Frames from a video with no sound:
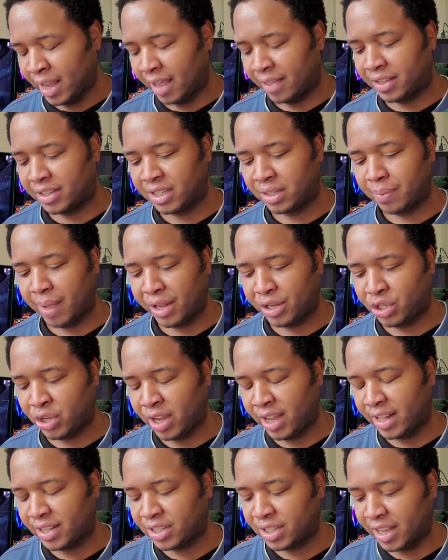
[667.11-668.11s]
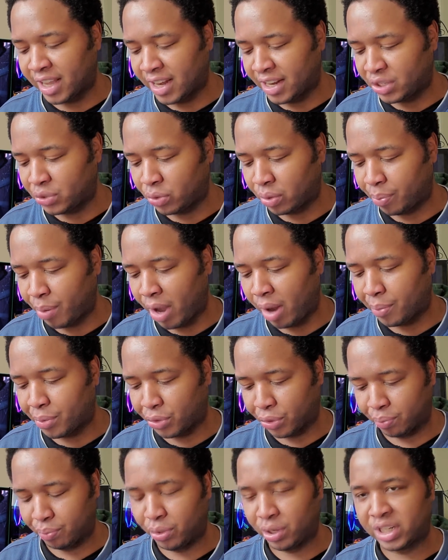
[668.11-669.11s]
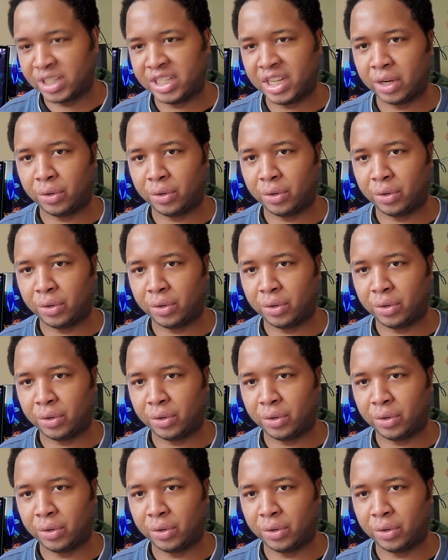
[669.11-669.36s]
hey, this is my chance to get into a popular book